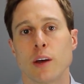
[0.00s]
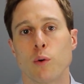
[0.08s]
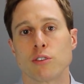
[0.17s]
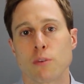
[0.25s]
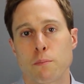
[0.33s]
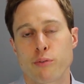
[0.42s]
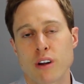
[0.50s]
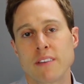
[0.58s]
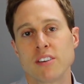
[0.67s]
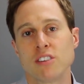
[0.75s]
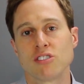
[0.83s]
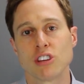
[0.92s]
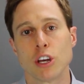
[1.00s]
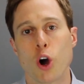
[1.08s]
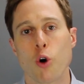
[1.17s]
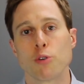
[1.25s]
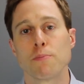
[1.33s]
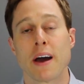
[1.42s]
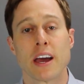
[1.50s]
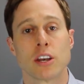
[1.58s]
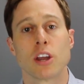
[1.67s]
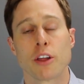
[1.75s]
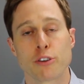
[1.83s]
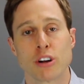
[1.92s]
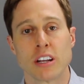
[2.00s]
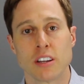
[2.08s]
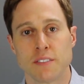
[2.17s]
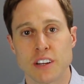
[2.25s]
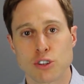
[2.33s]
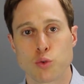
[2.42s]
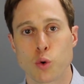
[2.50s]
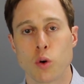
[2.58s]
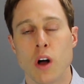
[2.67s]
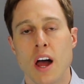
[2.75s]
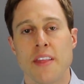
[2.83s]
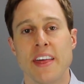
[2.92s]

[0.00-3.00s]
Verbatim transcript: that was previously owned by another individual